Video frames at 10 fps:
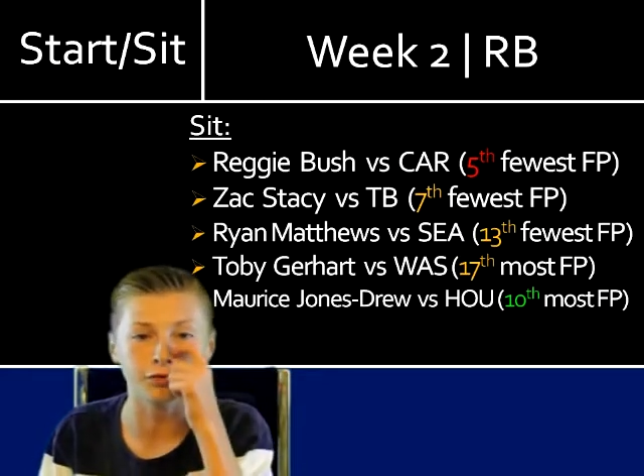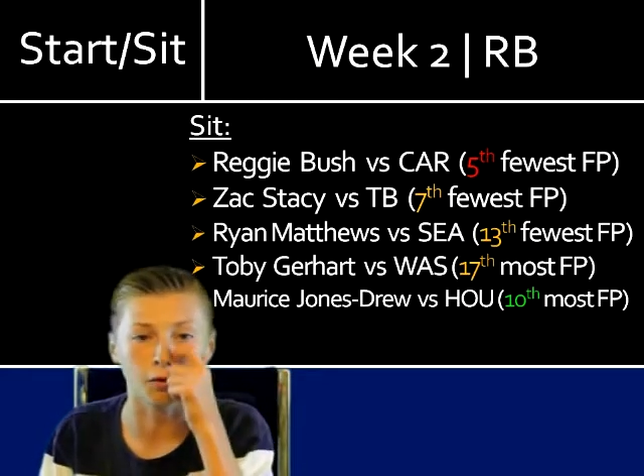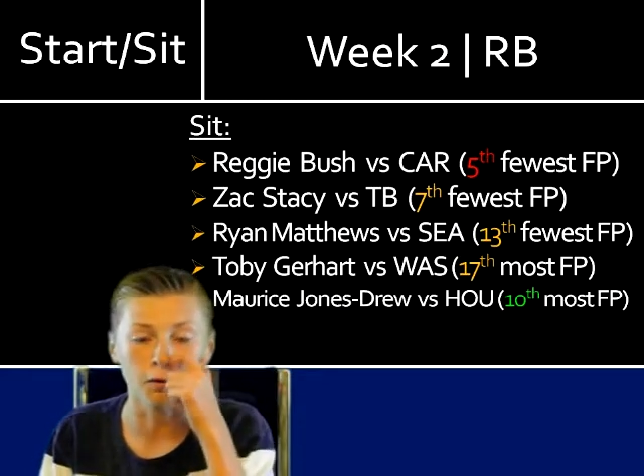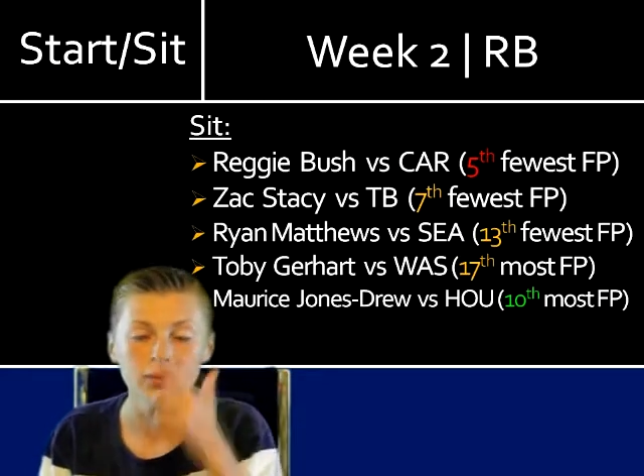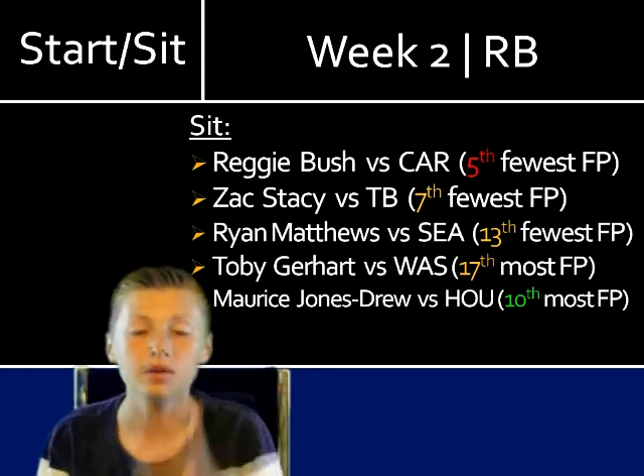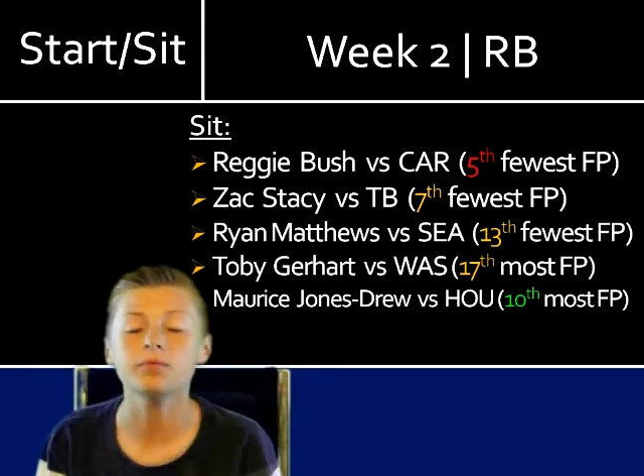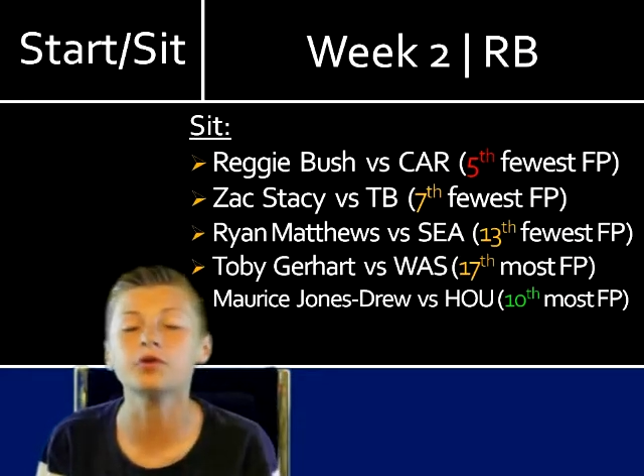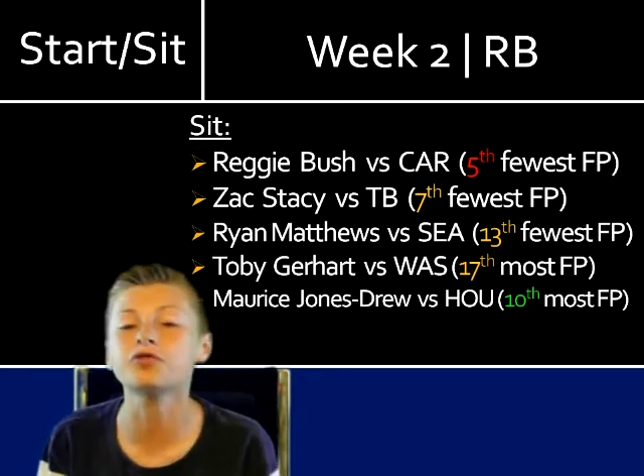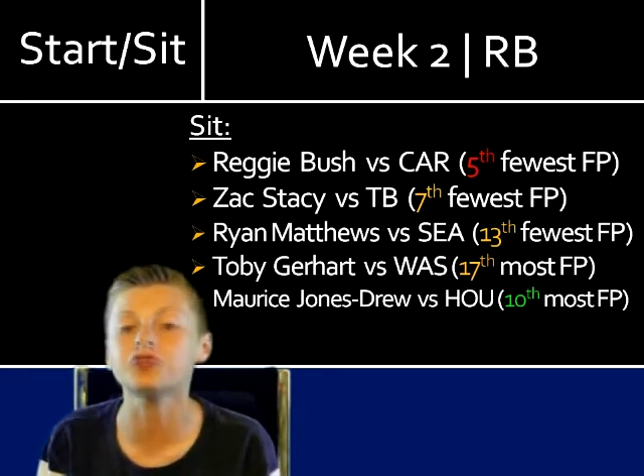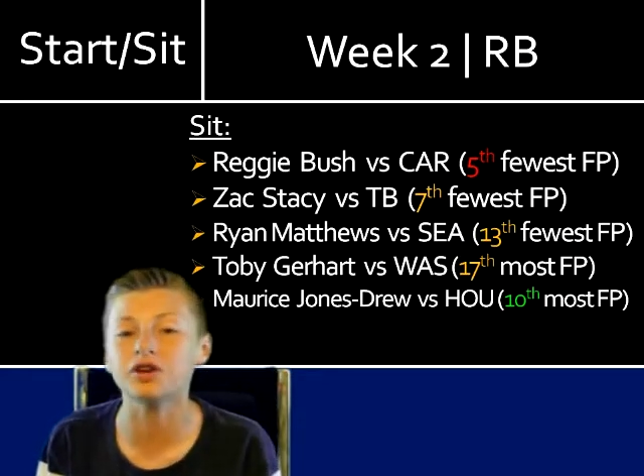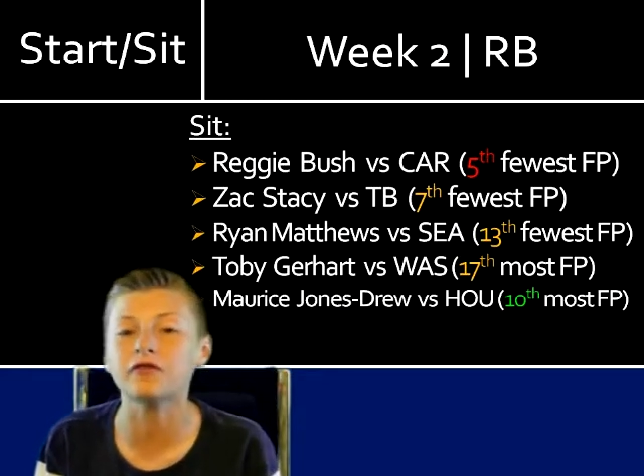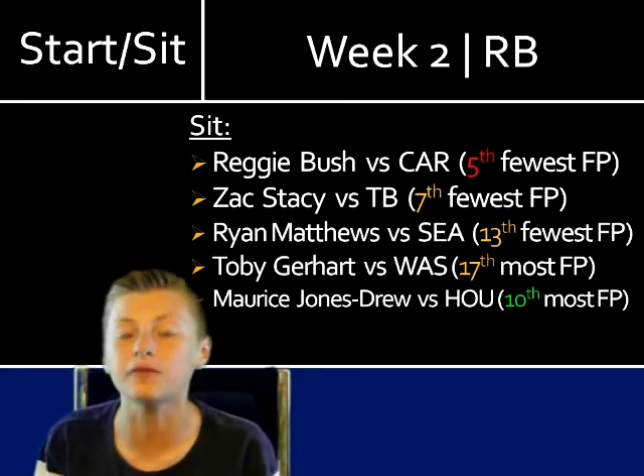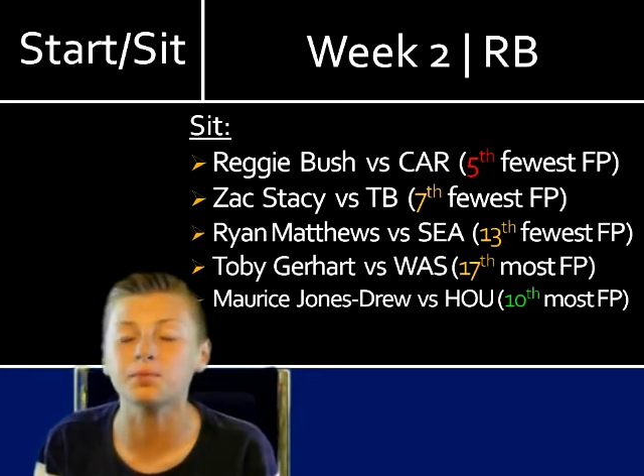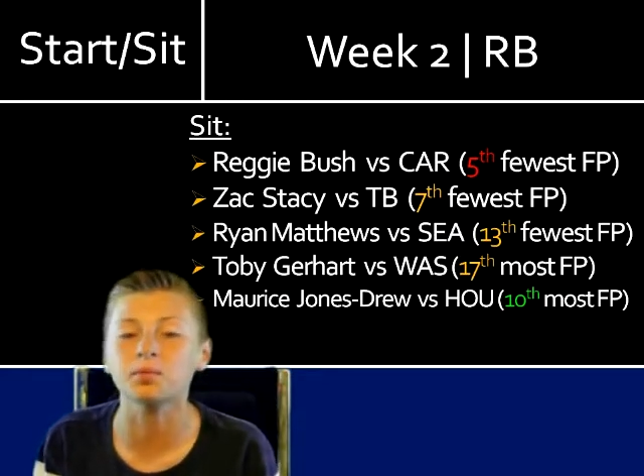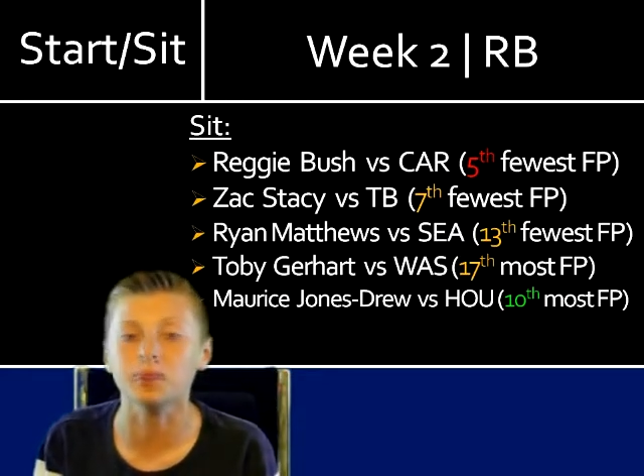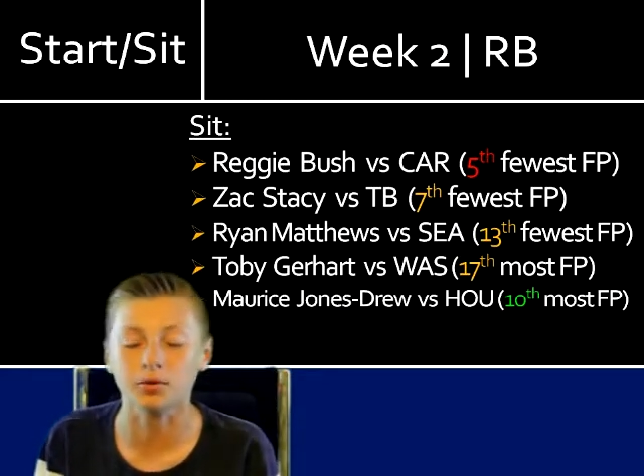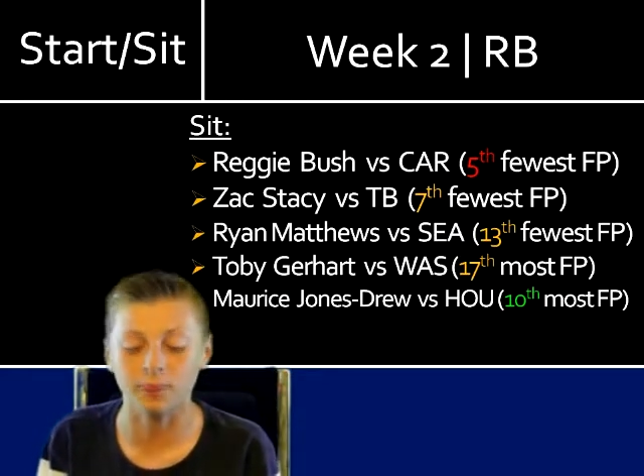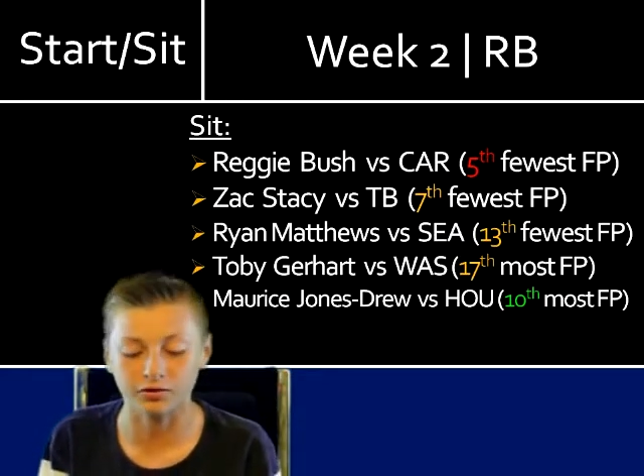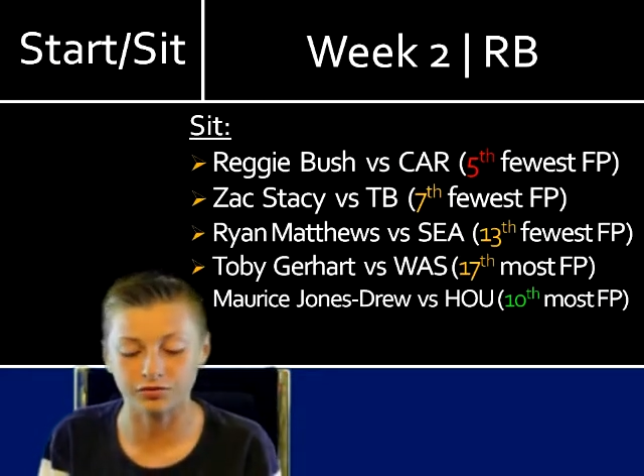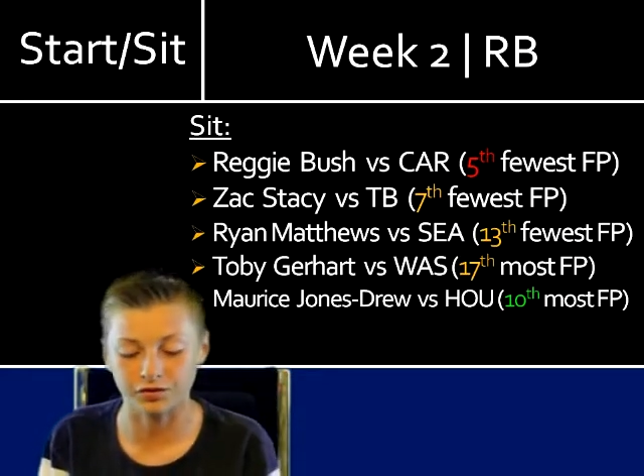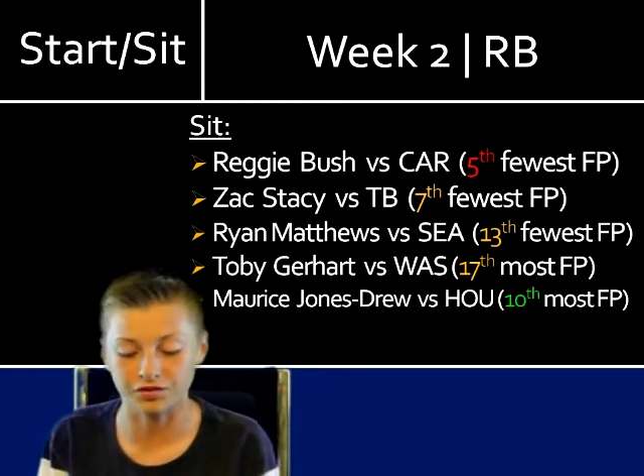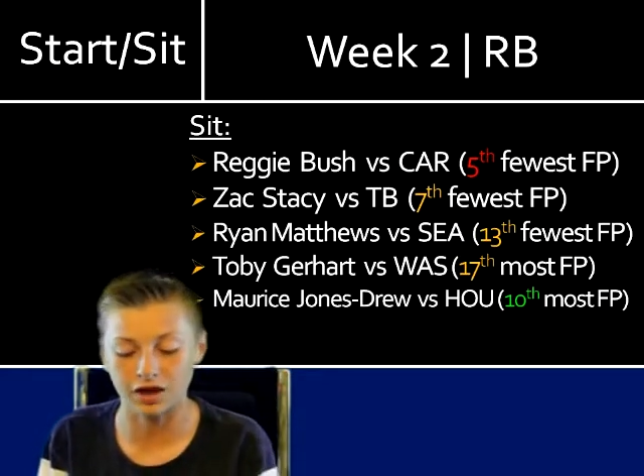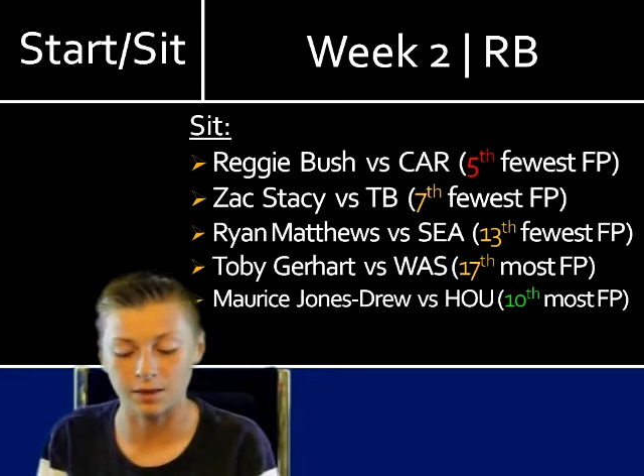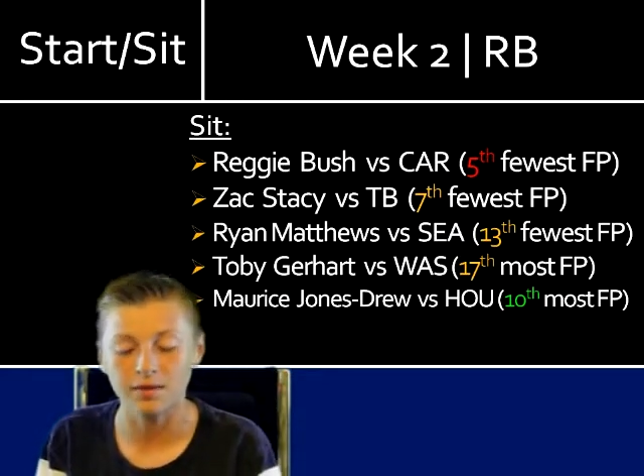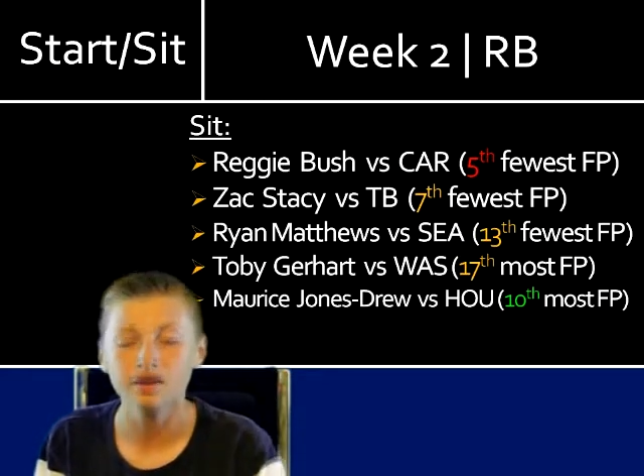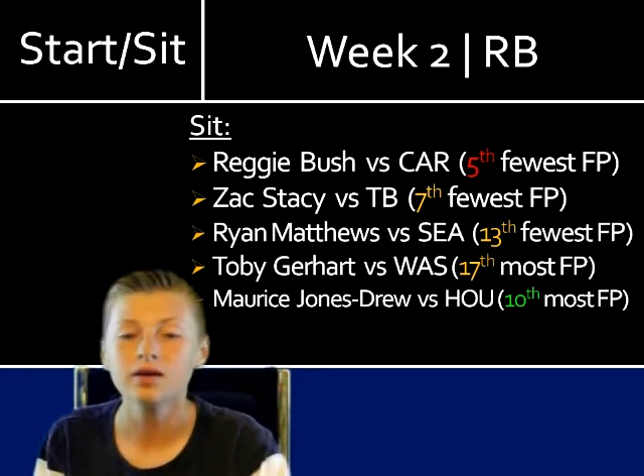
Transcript: So you should definitely put him on your bench for this game.